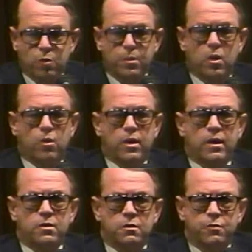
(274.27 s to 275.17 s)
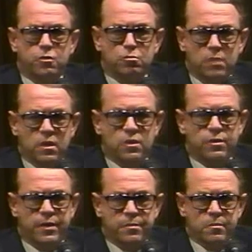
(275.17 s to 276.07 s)
going to be all right in your future
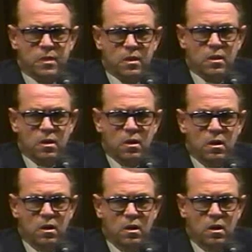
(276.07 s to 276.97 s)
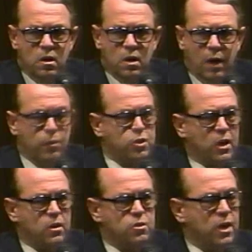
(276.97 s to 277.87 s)
ministry. I
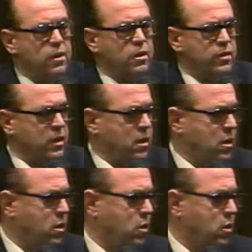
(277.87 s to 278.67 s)
wish I could tell you that,